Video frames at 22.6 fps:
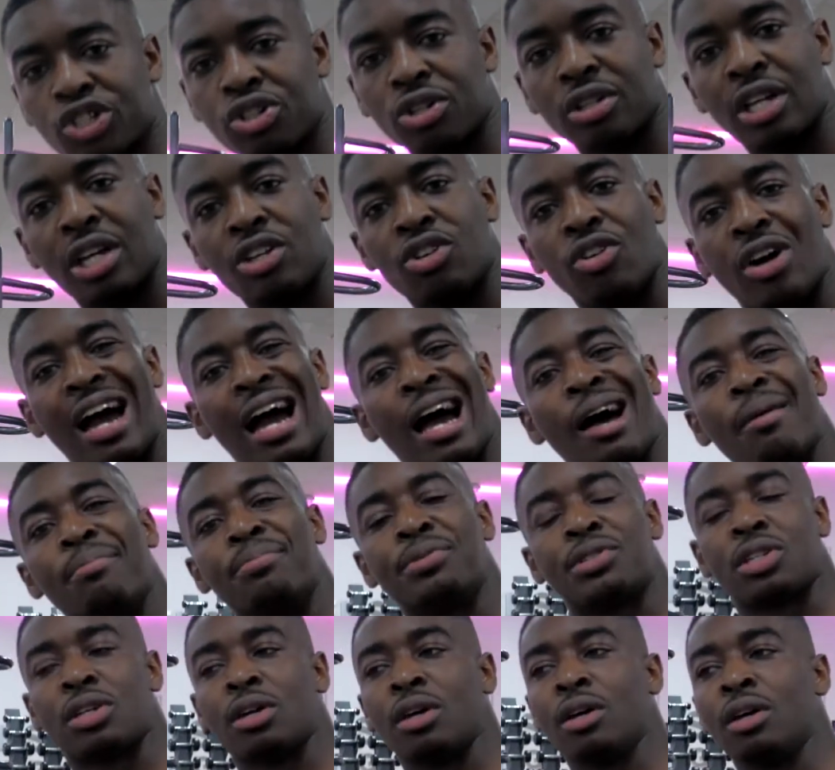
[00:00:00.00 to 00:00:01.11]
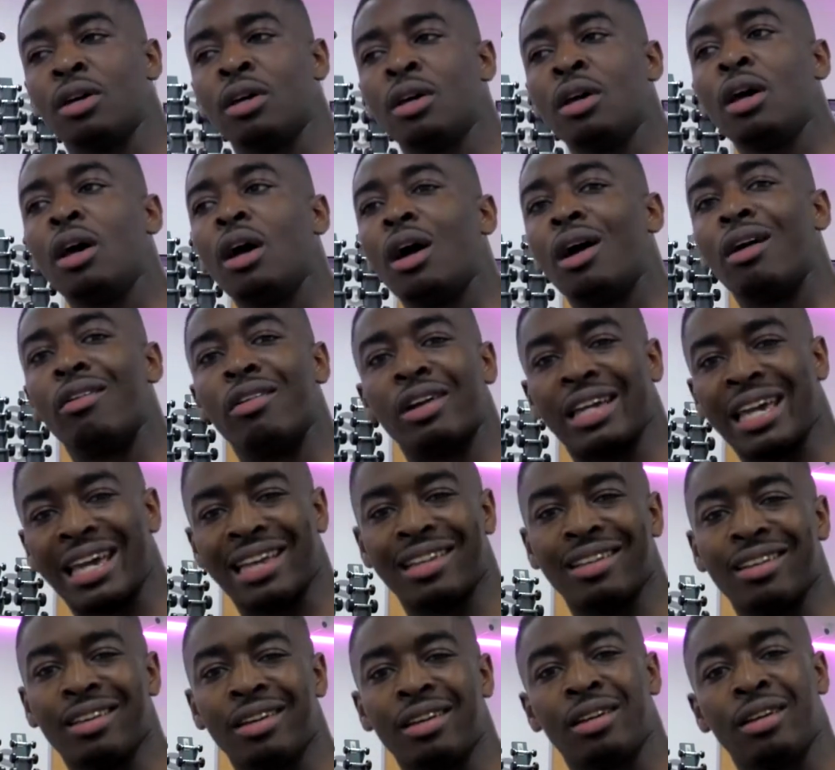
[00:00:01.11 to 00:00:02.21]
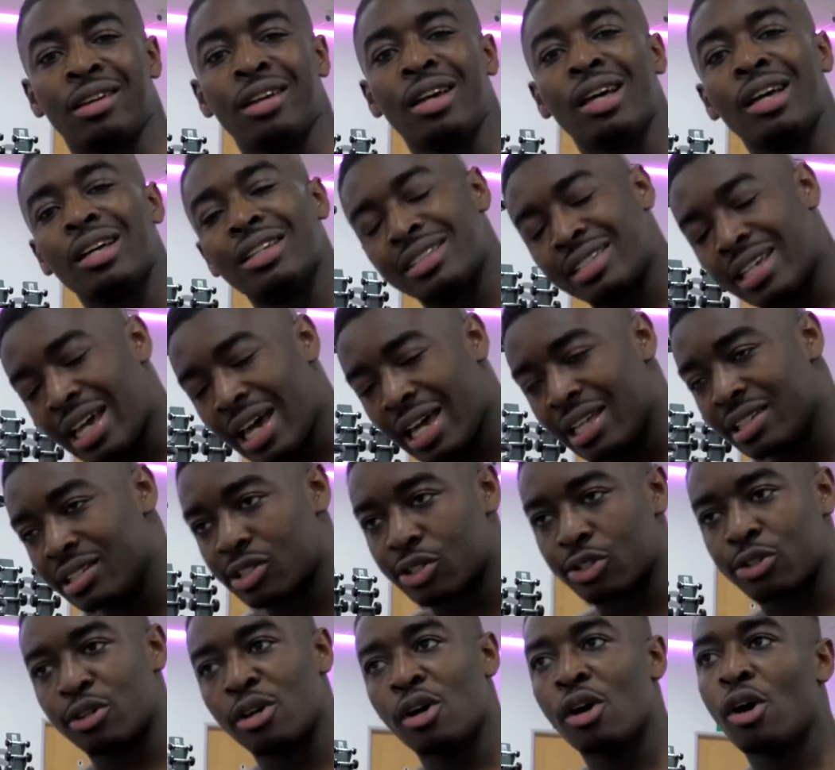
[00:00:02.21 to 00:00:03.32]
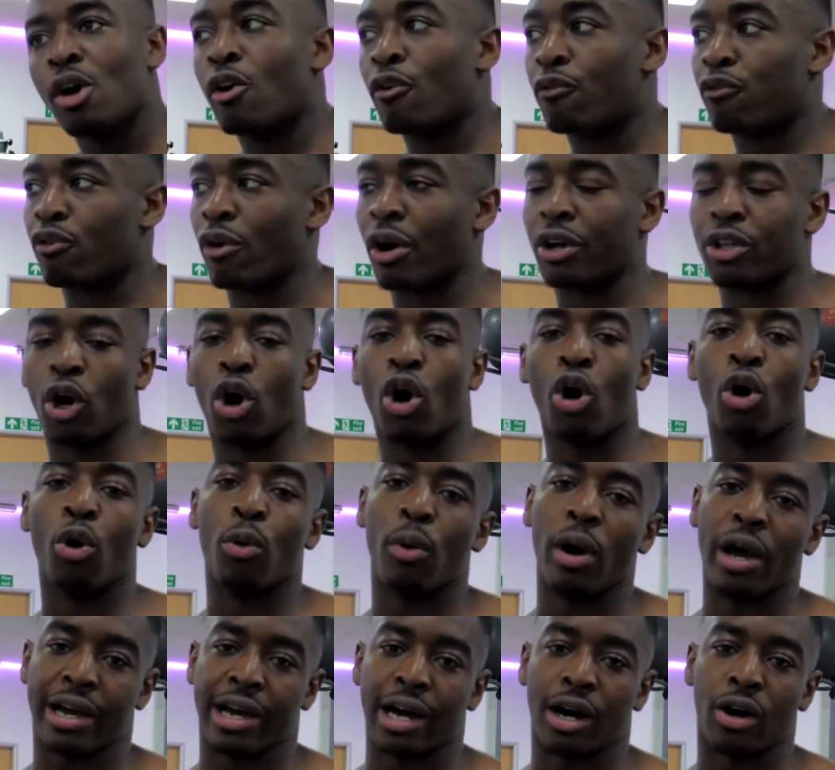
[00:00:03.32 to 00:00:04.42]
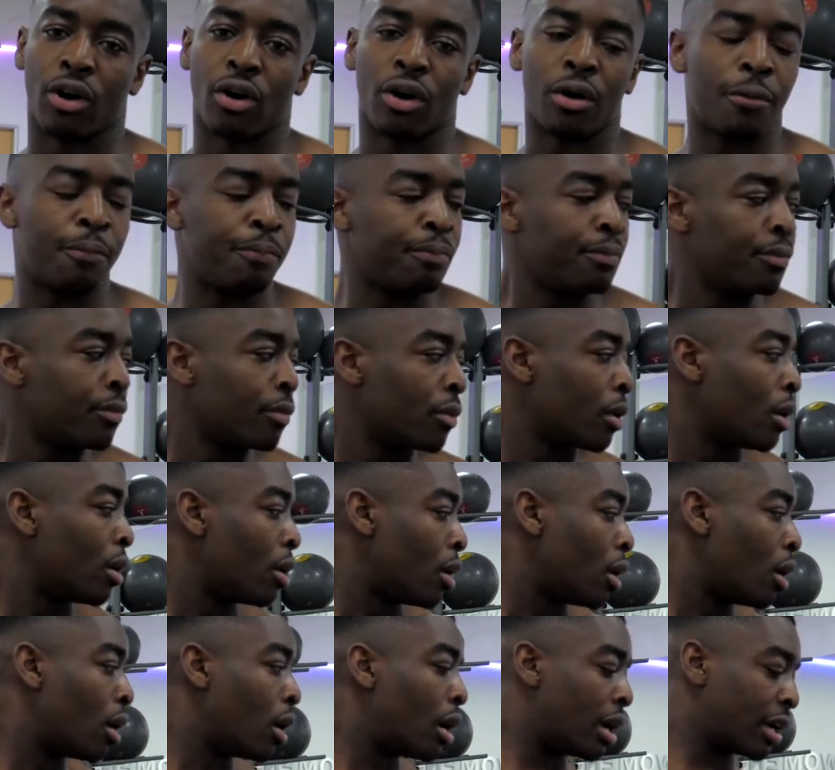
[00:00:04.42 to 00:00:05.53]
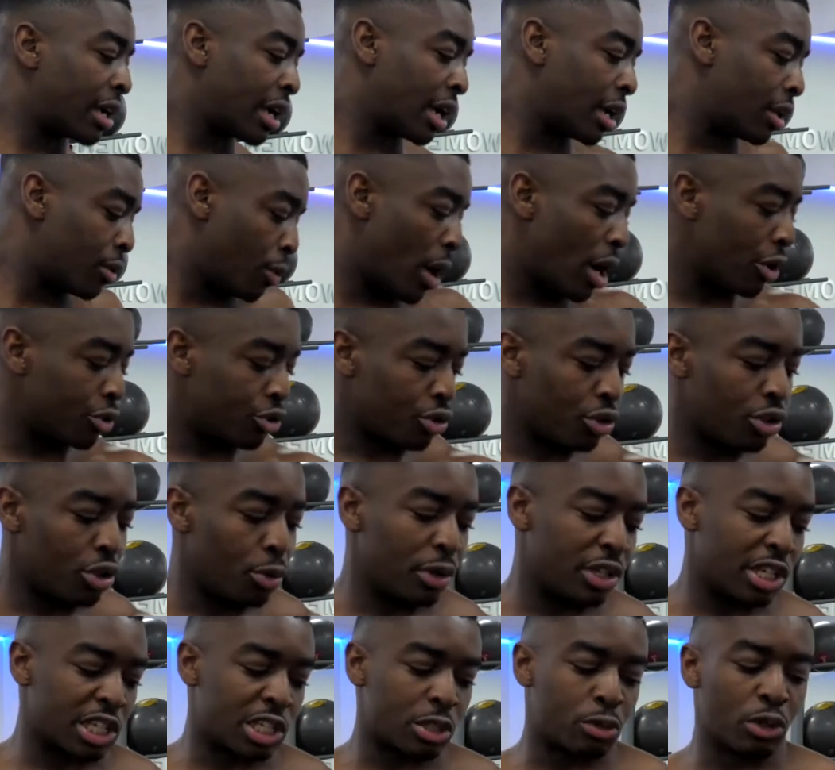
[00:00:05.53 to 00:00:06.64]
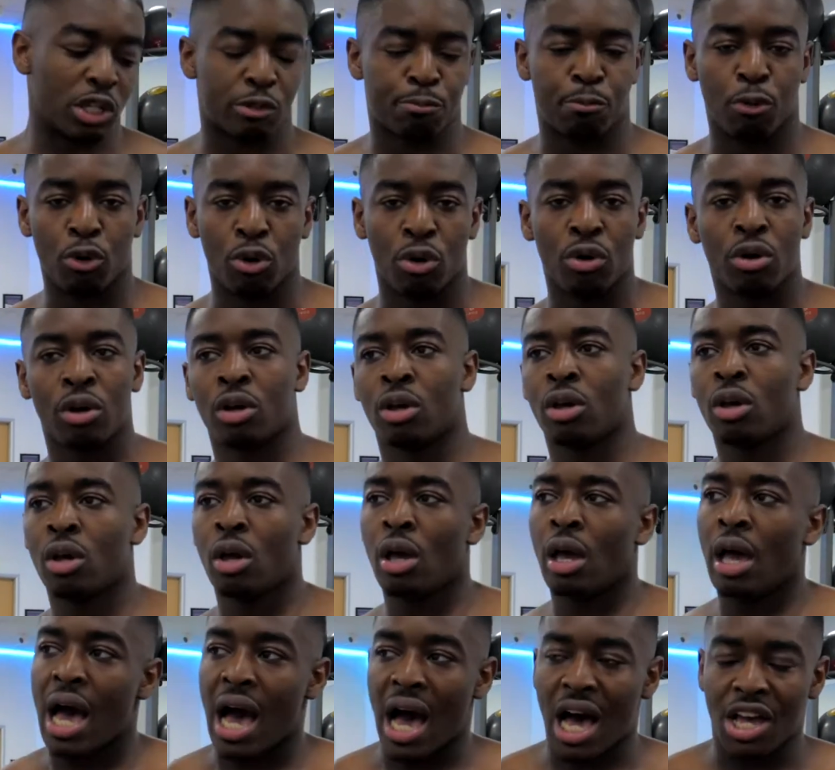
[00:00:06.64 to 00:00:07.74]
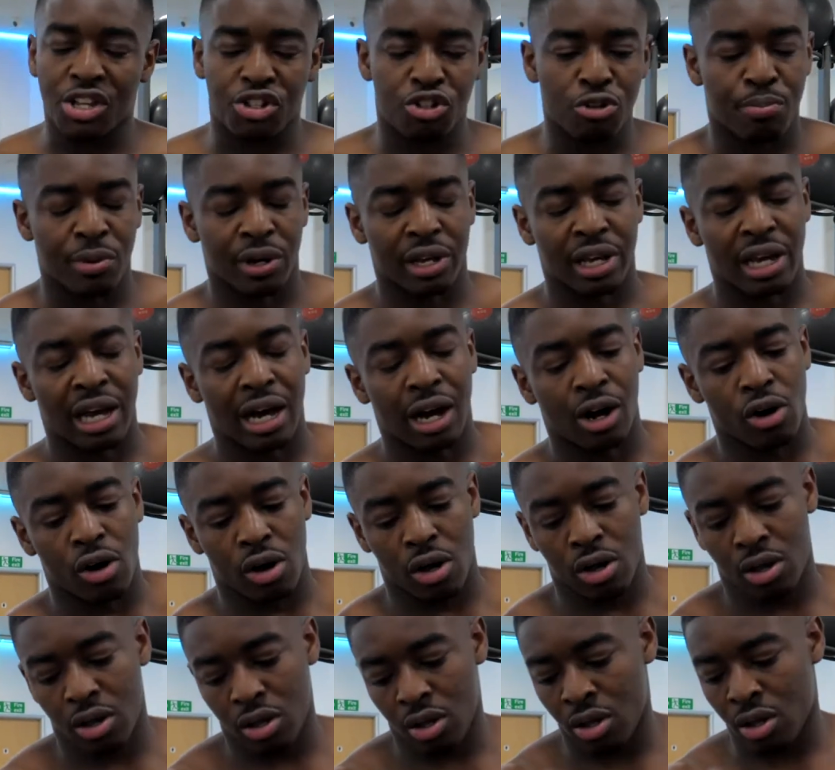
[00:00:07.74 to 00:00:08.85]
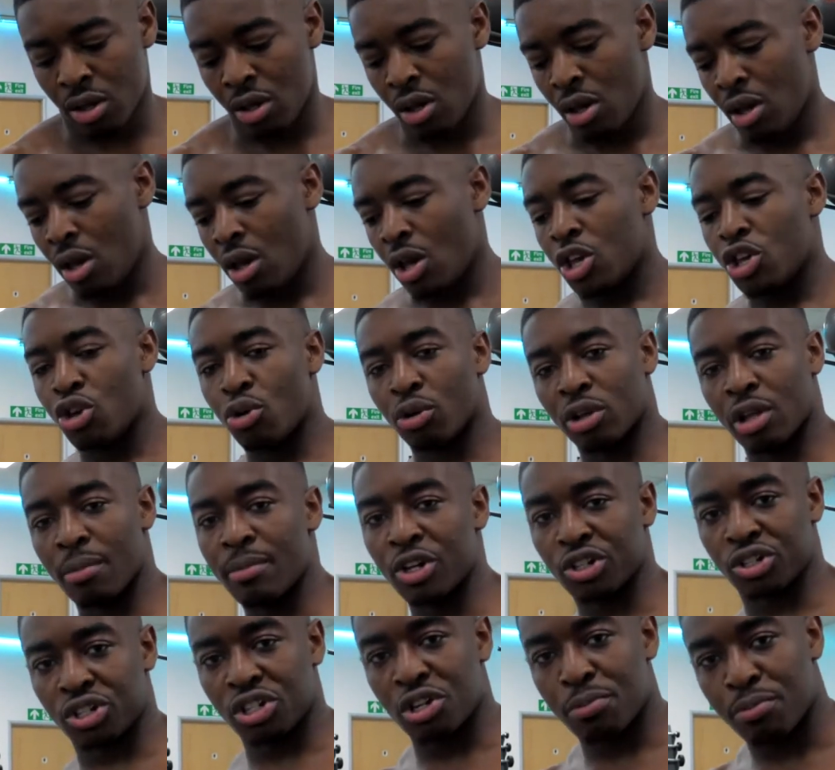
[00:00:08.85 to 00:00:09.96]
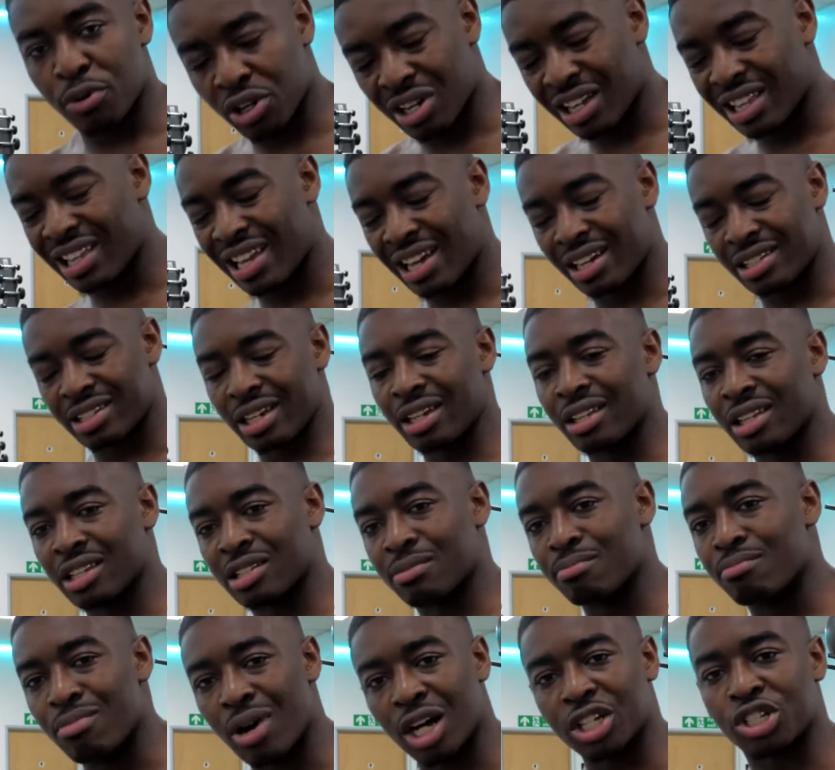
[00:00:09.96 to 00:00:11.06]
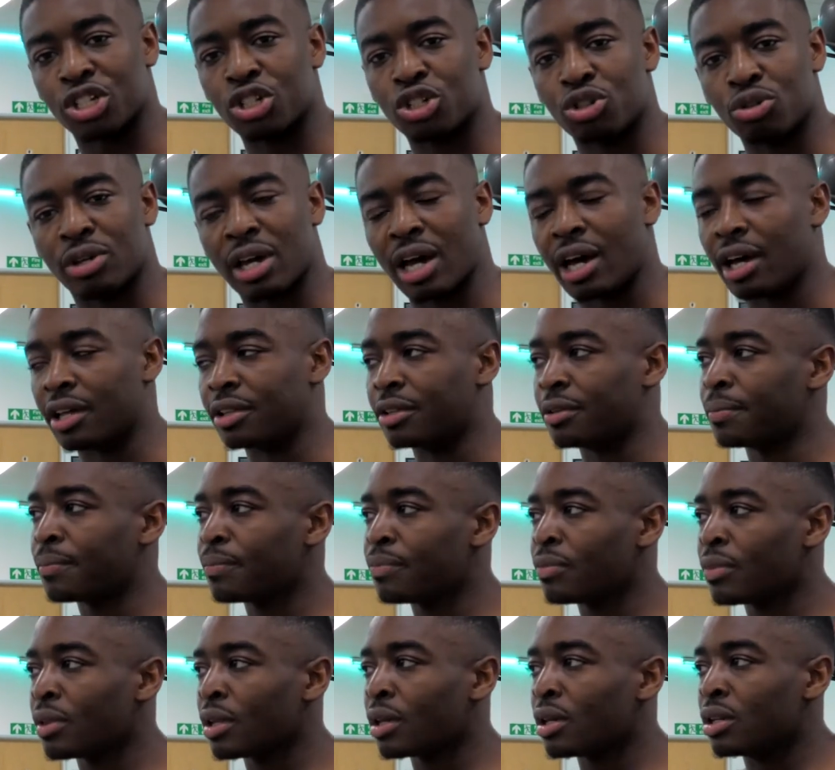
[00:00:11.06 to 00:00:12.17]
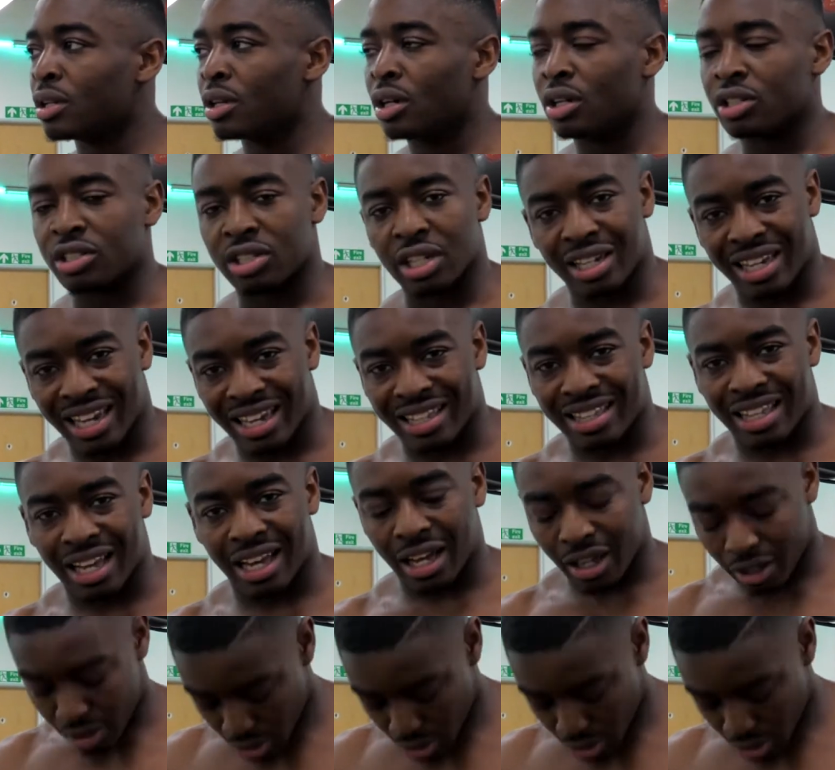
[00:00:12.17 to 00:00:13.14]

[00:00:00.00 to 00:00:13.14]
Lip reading: sure that your abs are again tensed throughout the whole workout. Again, while doing it with the Swiss ball, as you bring it out, you want to make sure you bring your legs in as much as you can to get that